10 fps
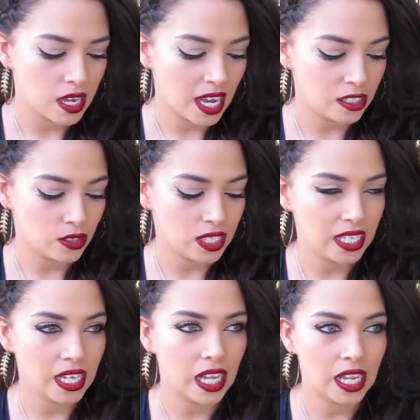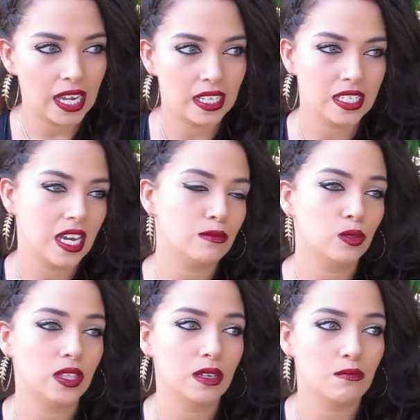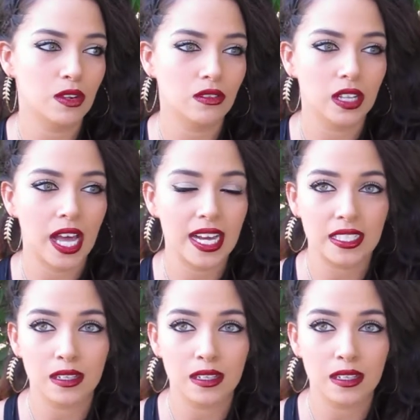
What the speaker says: You see a lot of the times with the mineralized,